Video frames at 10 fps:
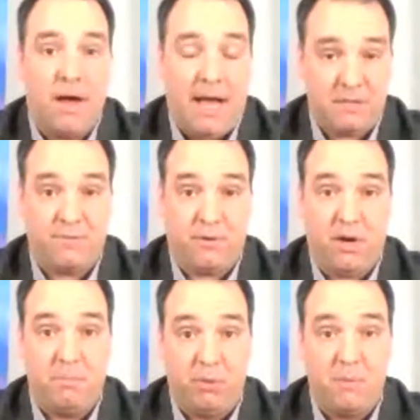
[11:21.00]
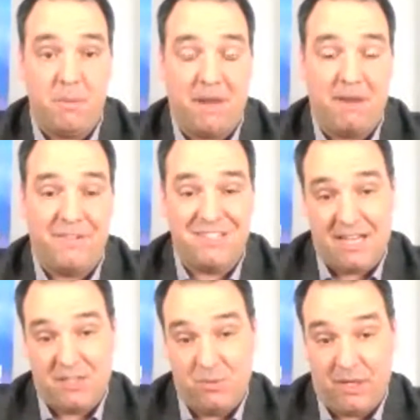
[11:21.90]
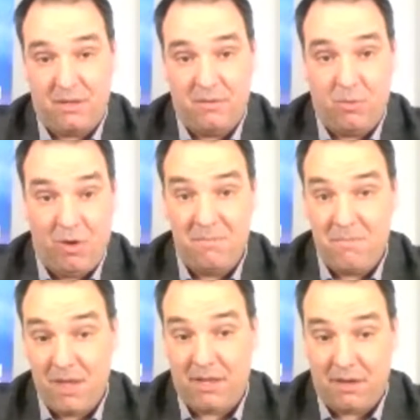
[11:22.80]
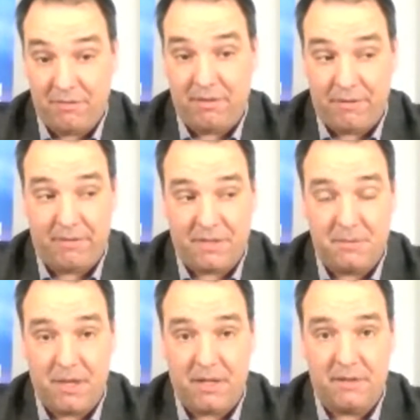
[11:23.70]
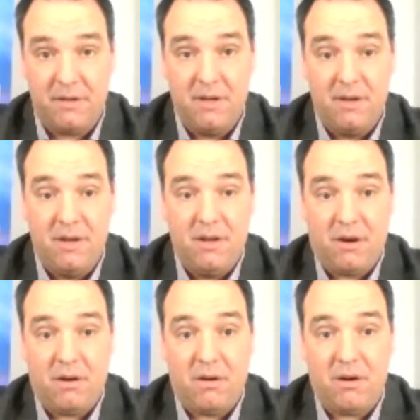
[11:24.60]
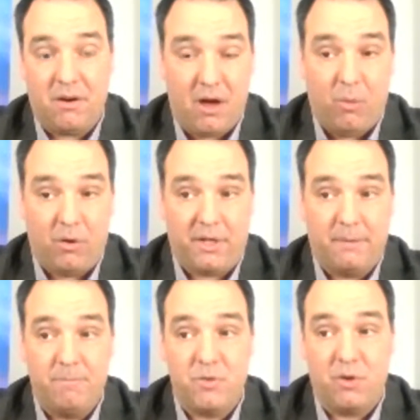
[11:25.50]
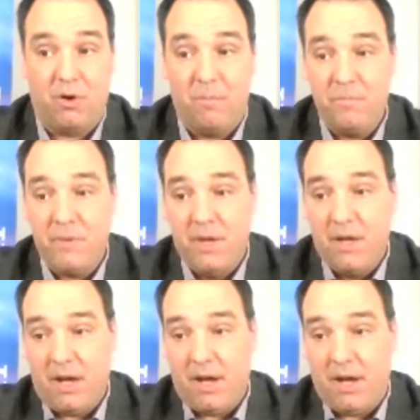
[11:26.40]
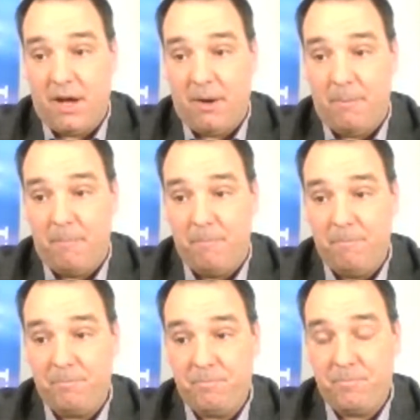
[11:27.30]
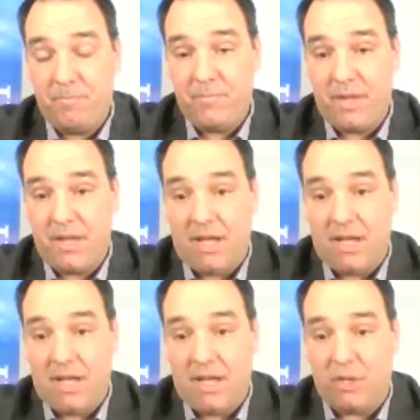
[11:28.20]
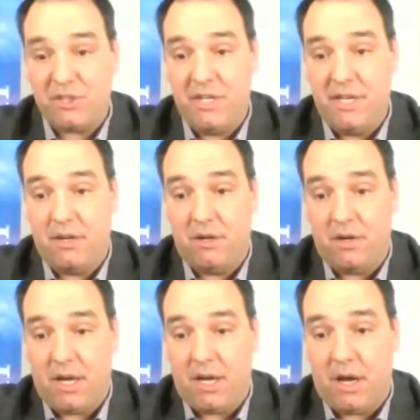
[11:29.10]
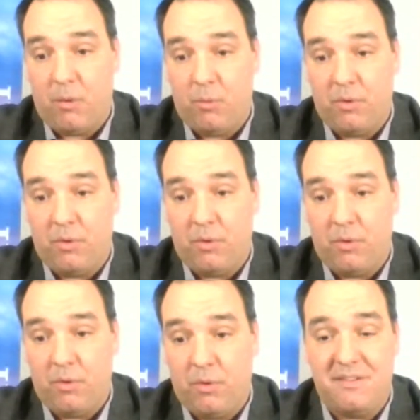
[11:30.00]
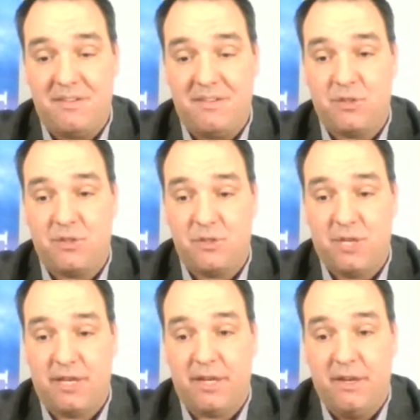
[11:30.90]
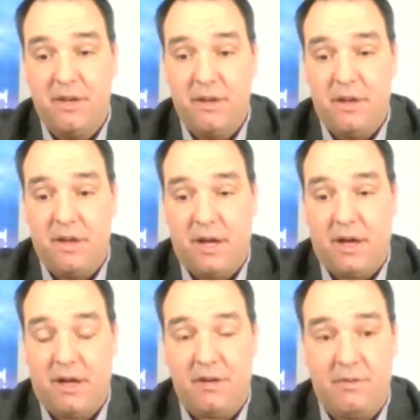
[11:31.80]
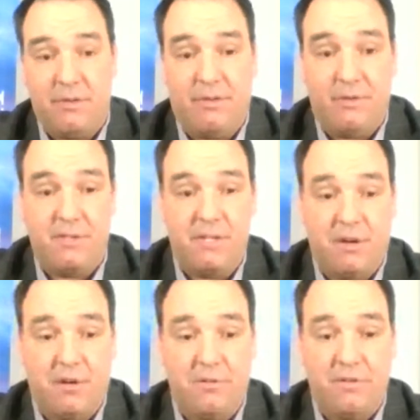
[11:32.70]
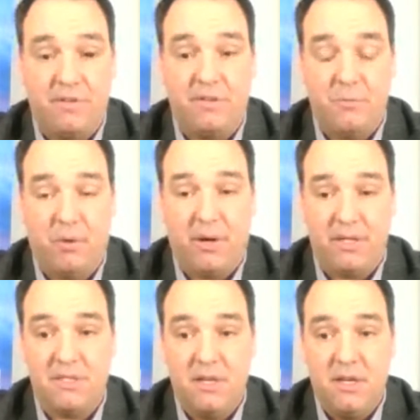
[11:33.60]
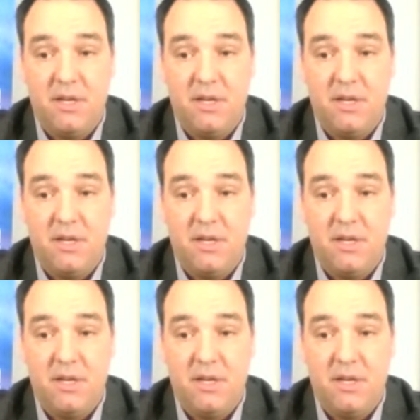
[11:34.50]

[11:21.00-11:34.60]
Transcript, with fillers: asked for unemployment benefits last week. 1 million of the 15 million are not working. So the question here with respect to the Dow surging another 1,352 points